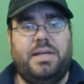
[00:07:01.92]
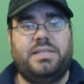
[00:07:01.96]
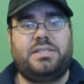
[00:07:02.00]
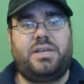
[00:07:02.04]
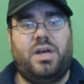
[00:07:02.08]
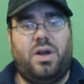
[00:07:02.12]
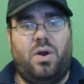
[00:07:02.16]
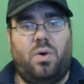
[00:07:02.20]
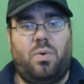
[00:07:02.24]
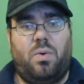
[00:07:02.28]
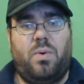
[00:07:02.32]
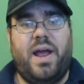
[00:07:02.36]
is
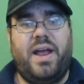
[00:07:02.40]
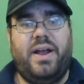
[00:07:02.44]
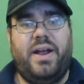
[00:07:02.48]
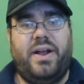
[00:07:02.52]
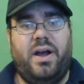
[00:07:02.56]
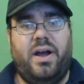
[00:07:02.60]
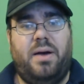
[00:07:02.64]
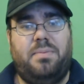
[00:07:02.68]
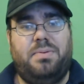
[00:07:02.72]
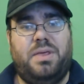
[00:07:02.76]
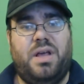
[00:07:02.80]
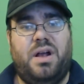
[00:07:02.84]
going to rank
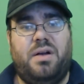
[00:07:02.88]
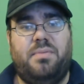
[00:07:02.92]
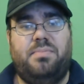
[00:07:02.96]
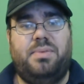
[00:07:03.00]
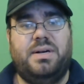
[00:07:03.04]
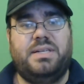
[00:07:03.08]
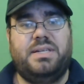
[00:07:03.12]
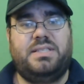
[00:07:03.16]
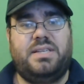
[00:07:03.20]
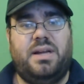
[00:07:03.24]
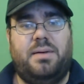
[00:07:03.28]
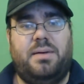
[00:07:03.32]
up there,
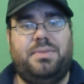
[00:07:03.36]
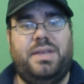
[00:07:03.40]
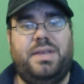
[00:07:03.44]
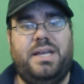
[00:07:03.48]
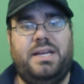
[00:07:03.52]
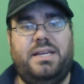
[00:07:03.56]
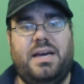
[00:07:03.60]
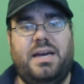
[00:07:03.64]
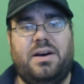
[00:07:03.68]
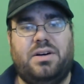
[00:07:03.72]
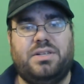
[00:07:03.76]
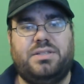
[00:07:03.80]
but something
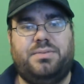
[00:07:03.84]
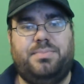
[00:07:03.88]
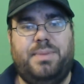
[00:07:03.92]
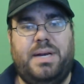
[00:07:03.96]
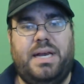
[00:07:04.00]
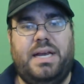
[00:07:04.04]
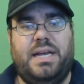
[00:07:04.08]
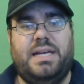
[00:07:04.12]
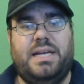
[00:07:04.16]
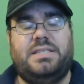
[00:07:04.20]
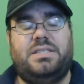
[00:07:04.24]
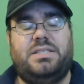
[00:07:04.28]
tells
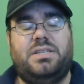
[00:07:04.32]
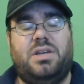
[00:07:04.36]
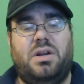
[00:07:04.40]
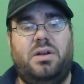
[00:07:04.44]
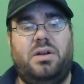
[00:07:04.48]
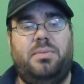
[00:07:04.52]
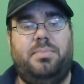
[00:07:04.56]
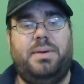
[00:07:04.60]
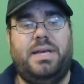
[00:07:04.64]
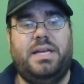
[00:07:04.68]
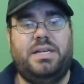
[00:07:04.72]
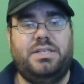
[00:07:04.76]
me it's going
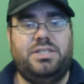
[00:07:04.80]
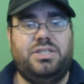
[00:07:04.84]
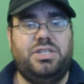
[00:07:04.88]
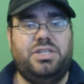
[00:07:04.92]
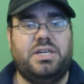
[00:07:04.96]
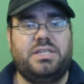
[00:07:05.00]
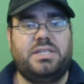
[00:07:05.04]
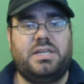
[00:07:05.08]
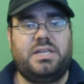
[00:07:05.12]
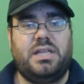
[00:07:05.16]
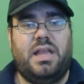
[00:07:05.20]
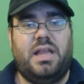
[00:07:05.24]
to be
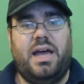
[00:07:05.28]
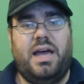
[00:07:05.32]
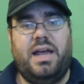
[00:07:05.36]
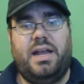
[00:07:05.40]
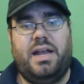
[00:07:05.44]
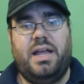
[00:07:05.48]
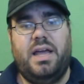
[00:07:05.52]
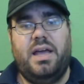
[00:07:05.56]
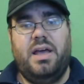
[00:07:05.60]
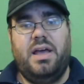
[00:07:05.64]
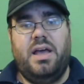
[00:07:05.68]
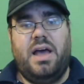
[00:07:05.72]
just
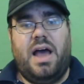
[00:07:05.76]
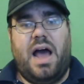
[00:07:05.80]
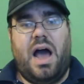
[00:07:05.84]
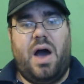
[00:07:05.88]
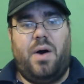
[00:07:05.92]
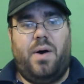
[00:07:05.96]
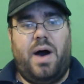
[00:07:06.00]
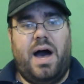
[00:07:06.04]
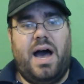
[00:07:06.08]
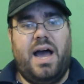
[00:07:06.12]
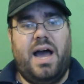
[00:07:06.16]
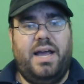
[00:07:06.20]
like
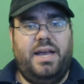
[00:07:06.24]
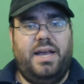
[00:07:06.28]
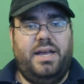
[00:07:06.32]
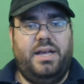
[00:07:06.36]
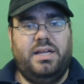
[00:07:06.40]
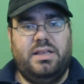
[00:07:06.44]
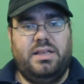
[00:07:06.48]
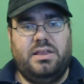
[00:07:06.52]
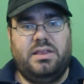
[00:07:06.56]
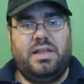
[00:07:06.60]
how I